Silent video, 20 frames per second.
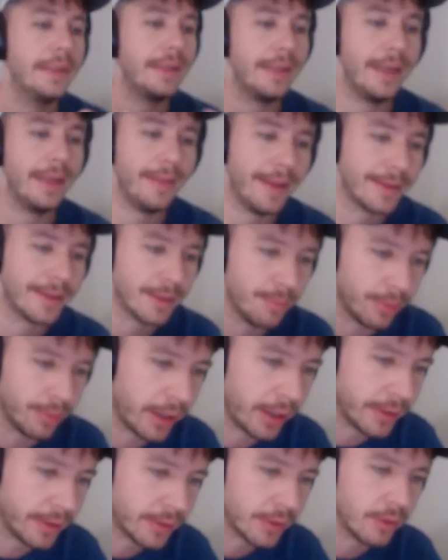and that's a
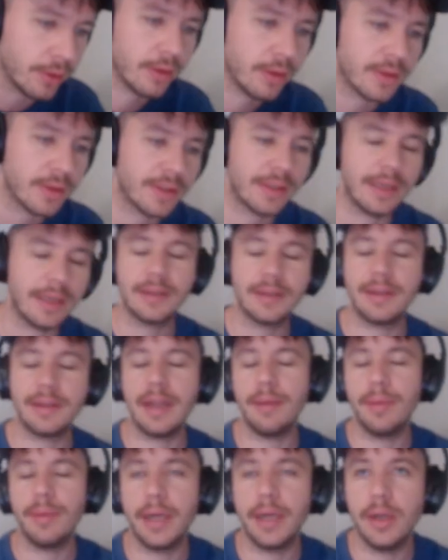broad
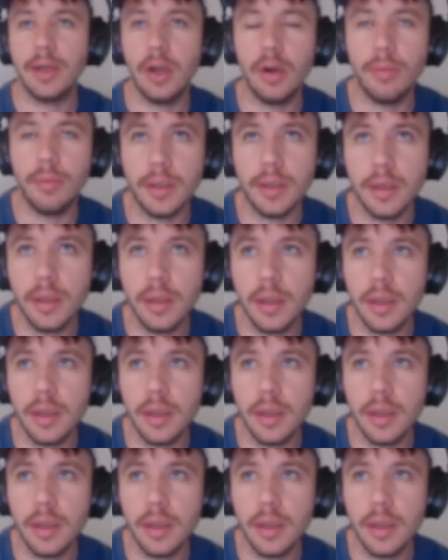statement, I know, but